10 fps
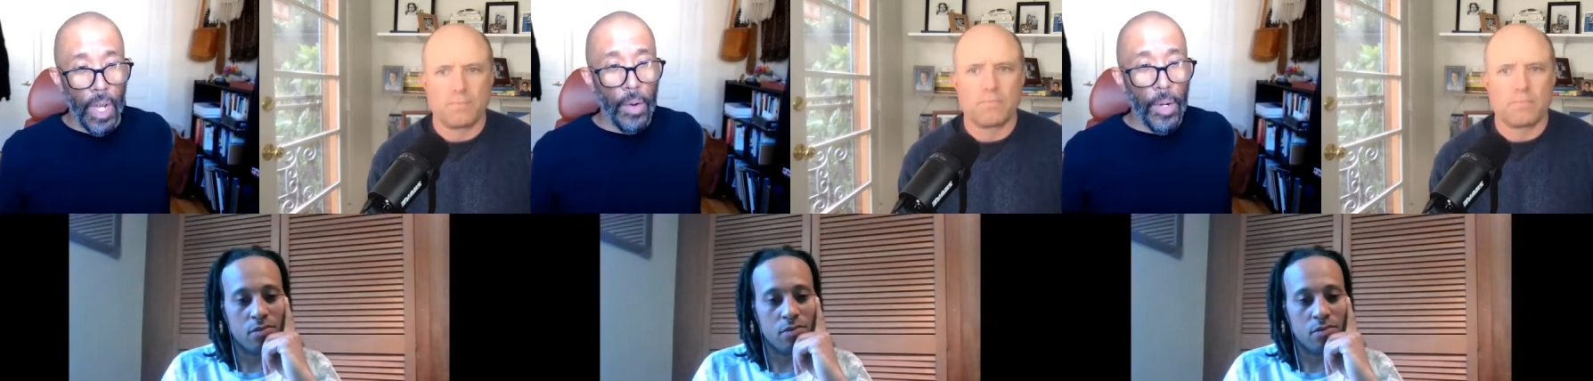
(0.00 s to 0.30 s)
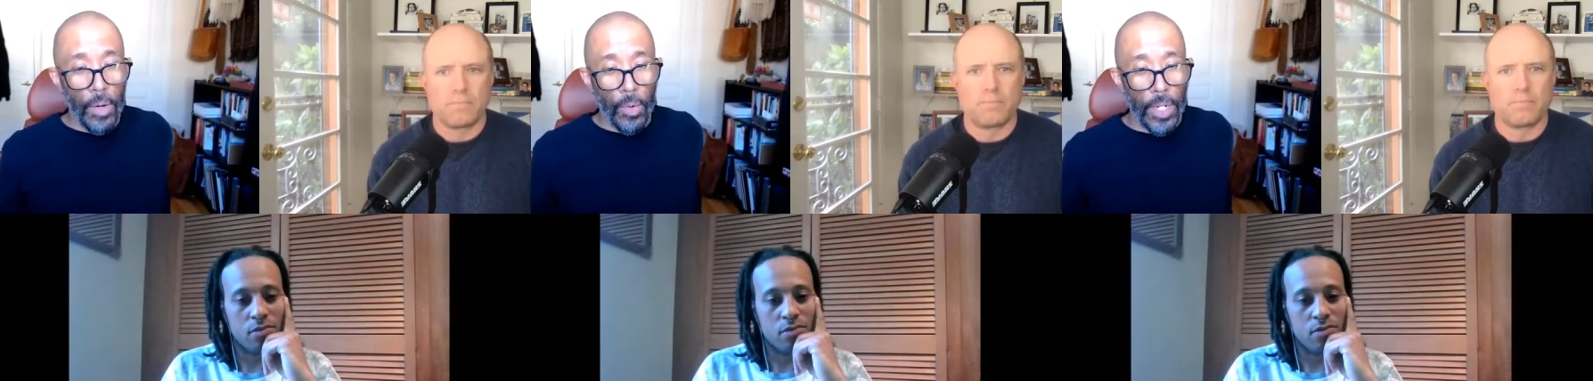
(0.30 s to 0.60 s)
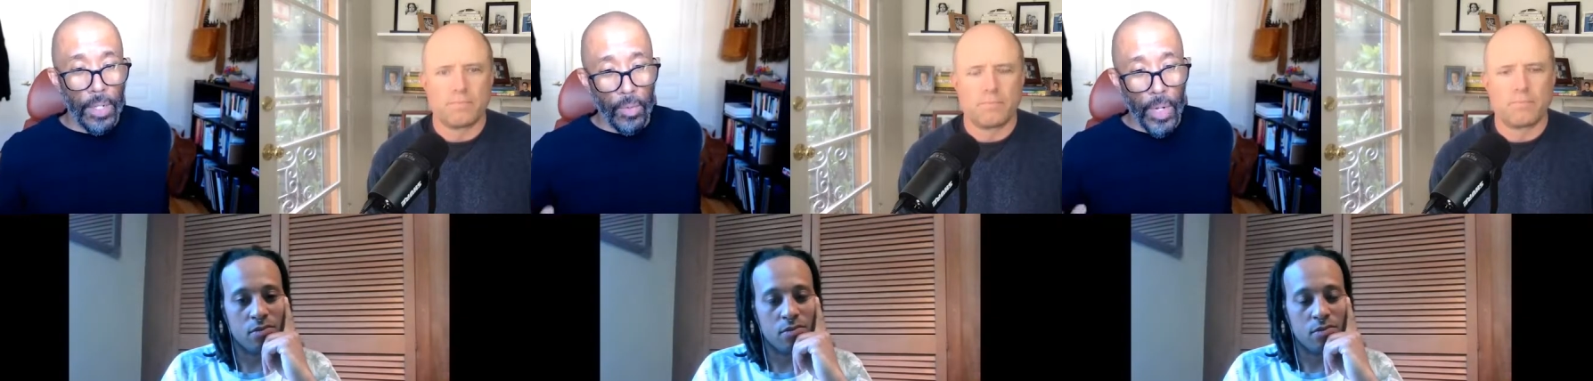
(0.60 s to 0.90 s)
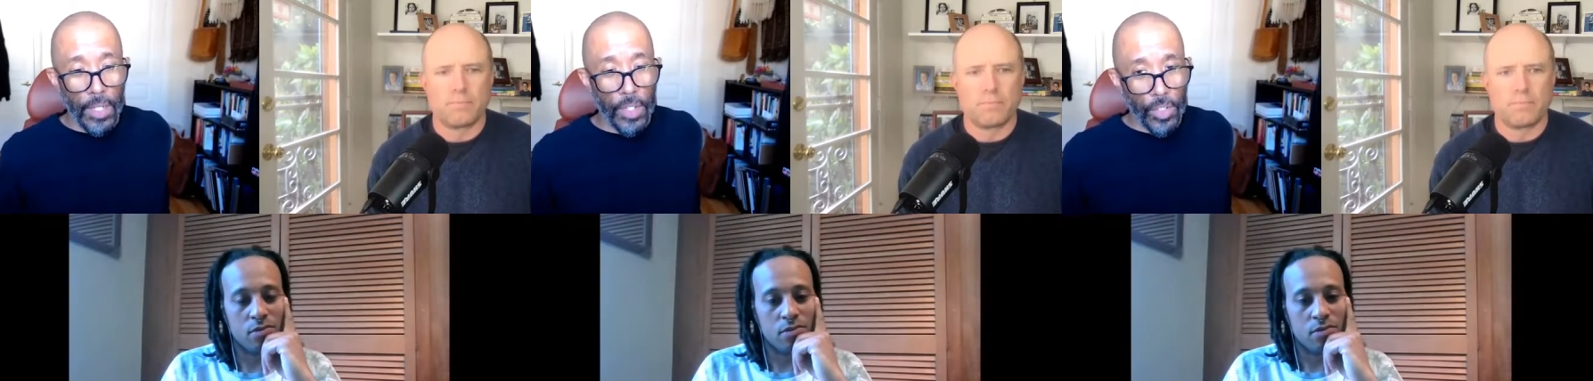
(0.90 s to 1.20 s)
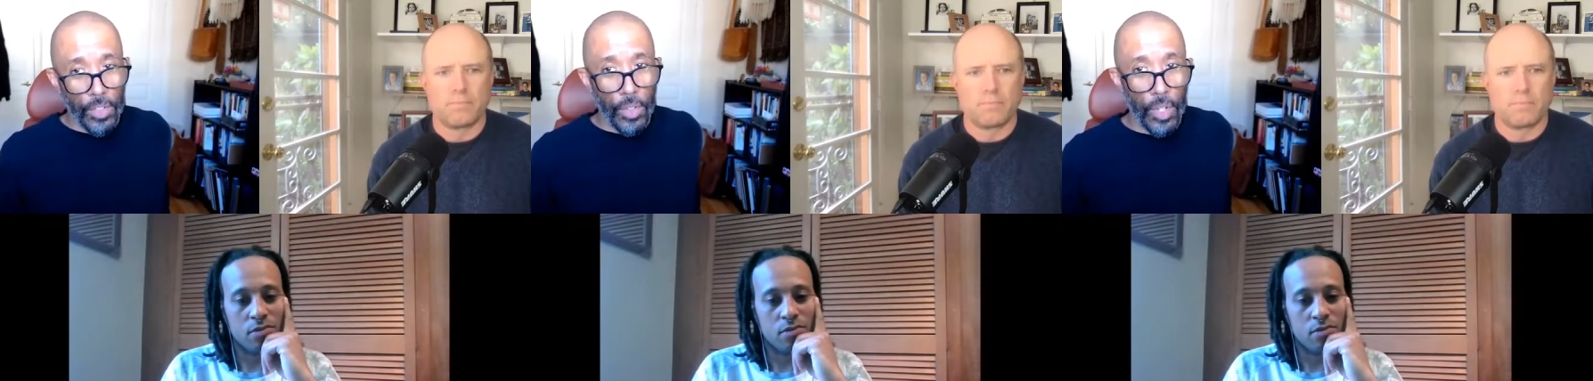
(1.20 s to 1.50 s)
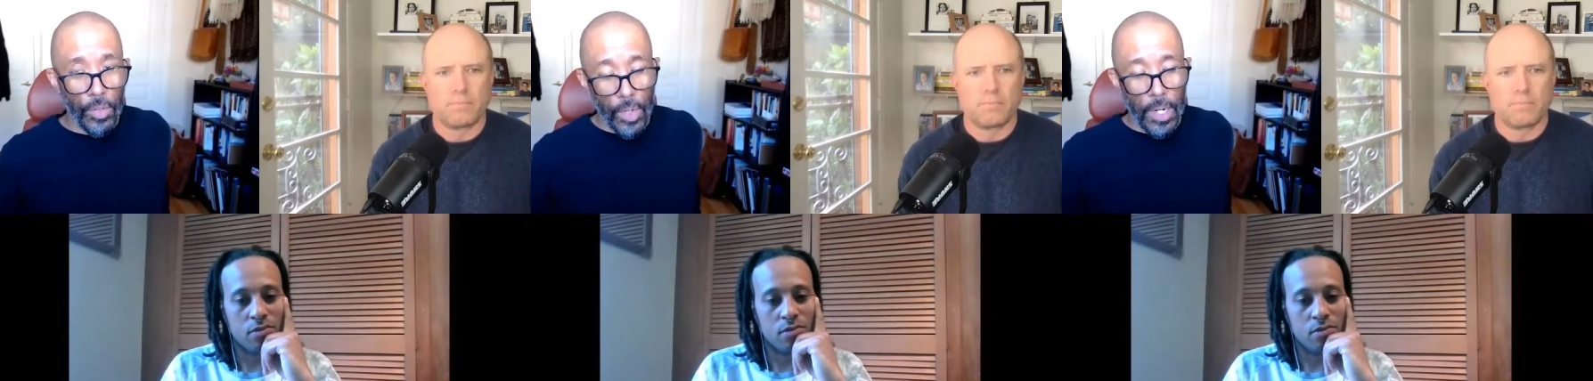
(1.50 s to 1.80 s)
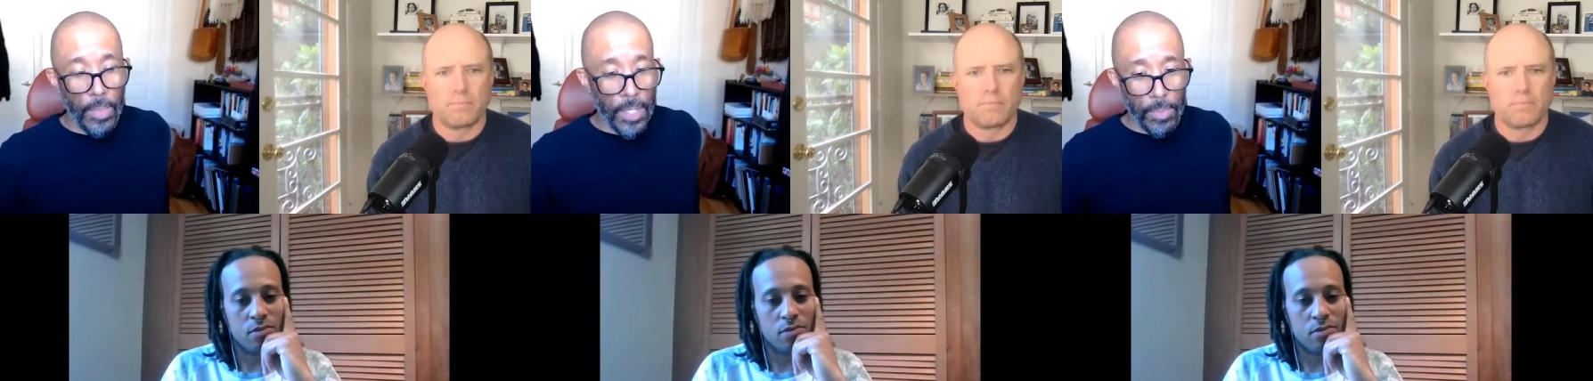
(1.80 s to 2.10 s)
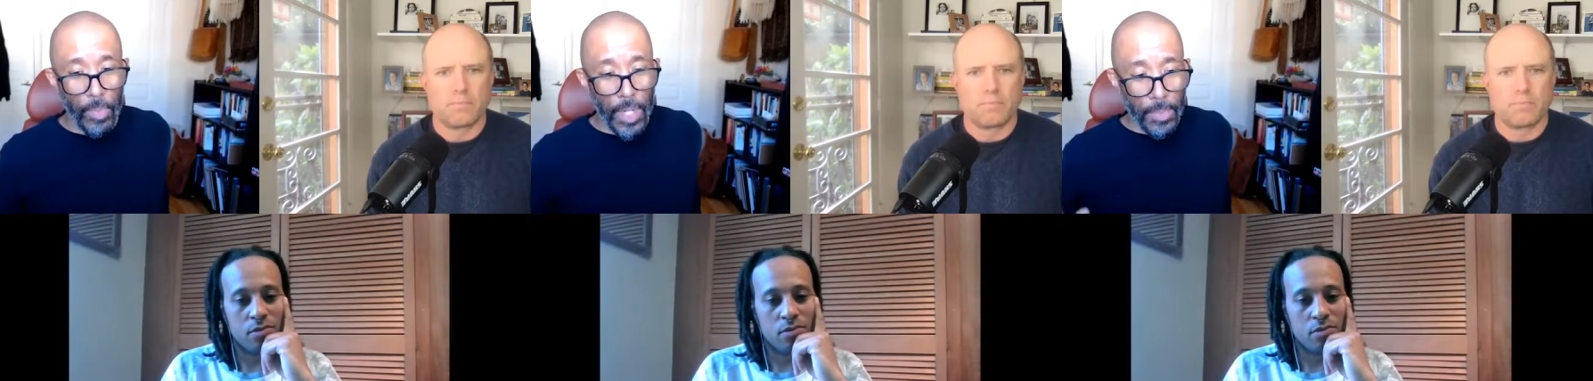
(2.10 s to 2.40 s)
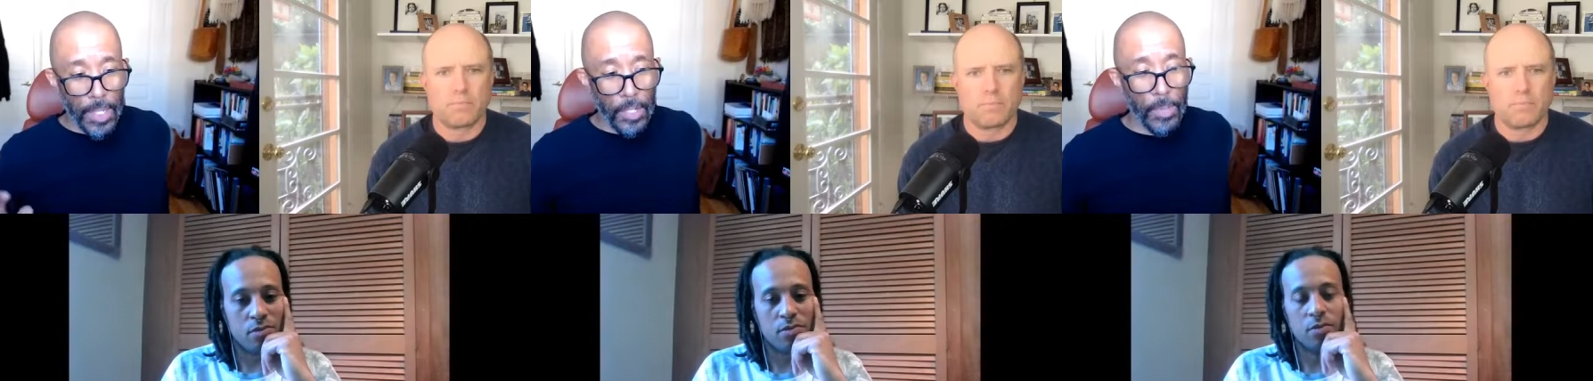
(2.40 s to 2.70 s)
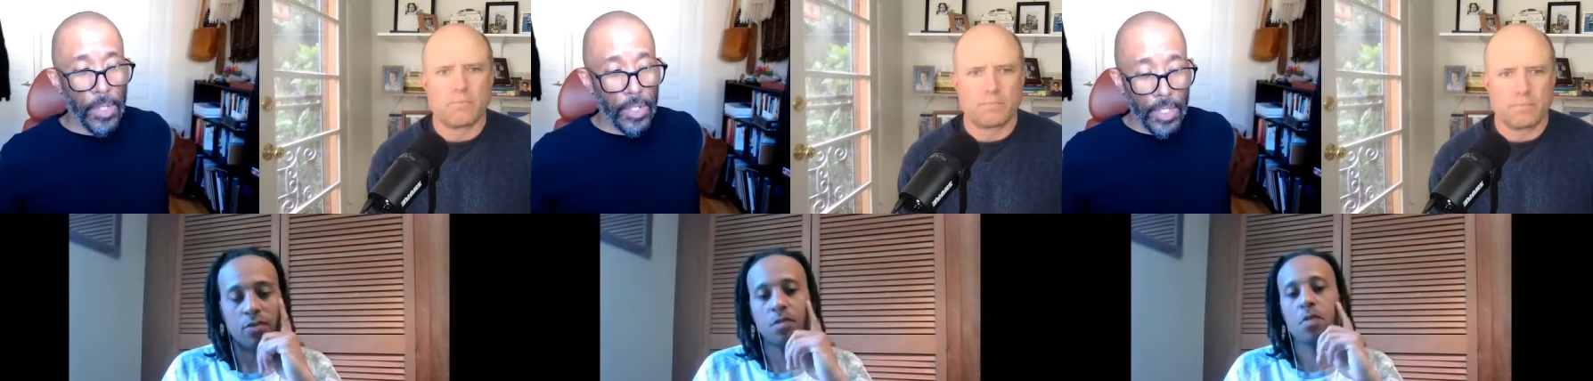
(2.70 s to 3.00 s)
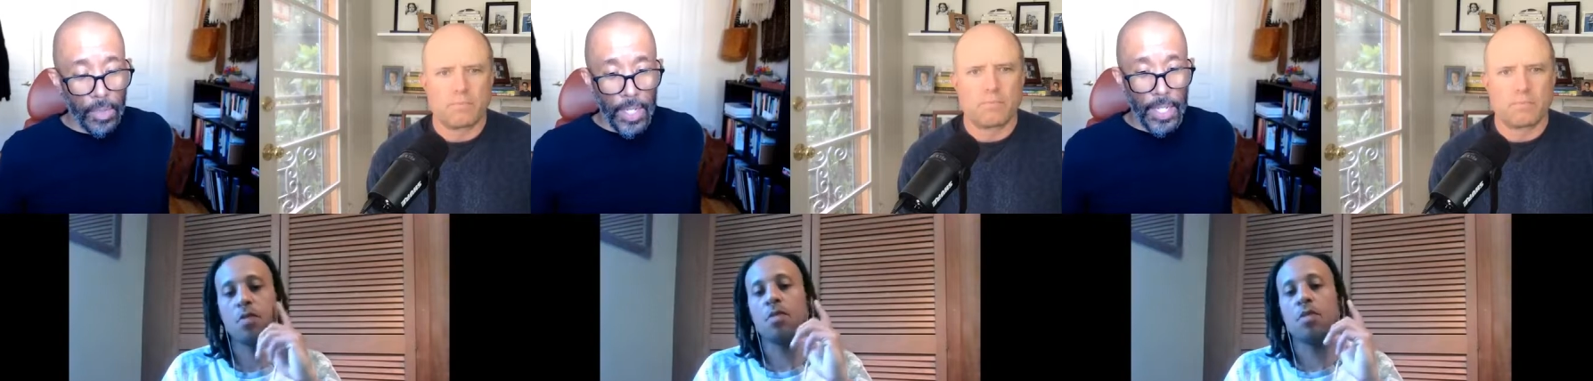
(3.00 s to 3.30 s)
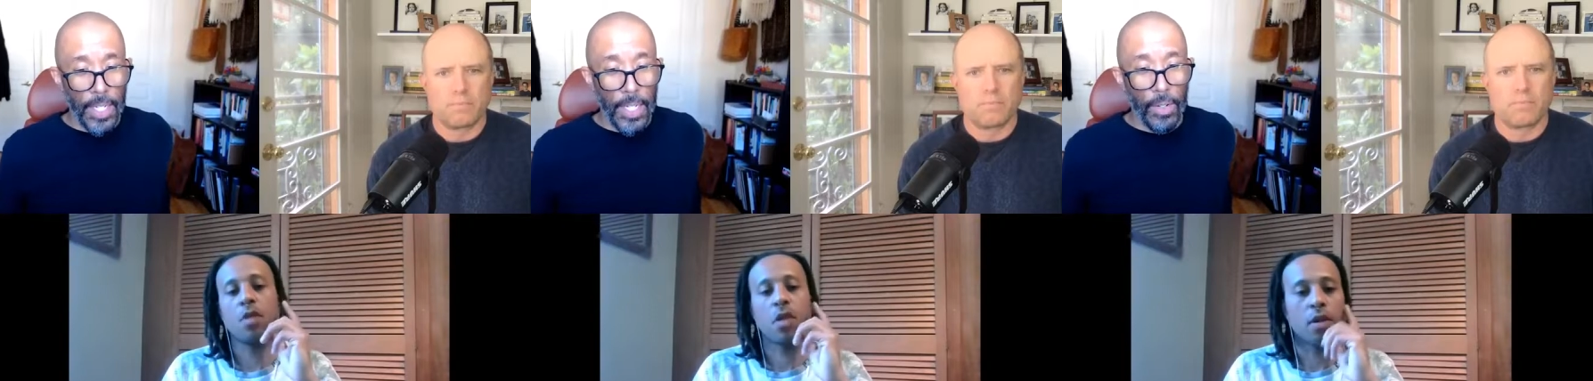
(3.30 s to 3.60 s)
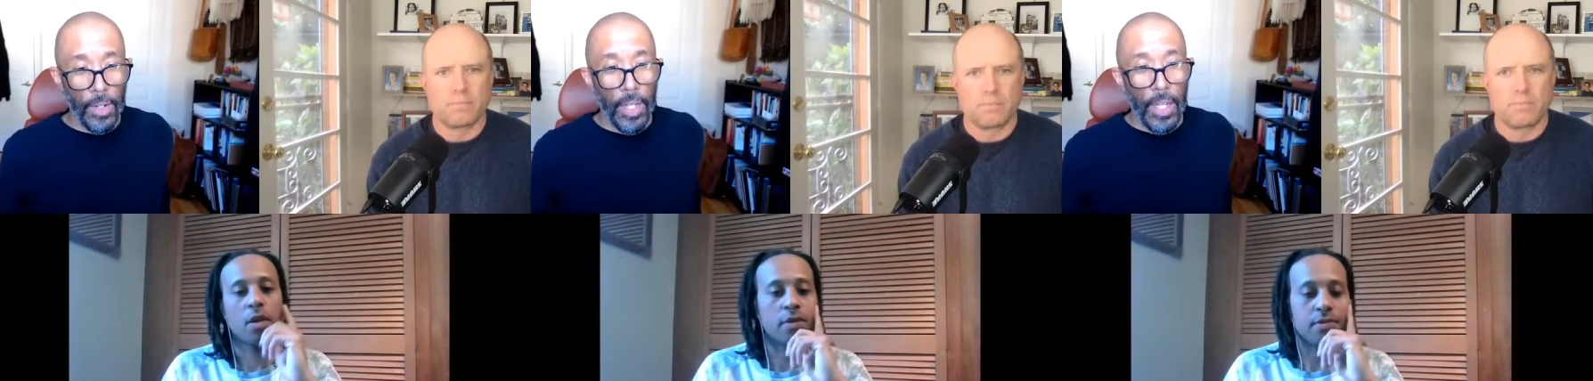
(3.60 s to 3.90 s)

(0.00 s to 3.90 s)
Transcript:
Speaker 1: how would I write, write the story where I'm ex- what I'm experiencing right now?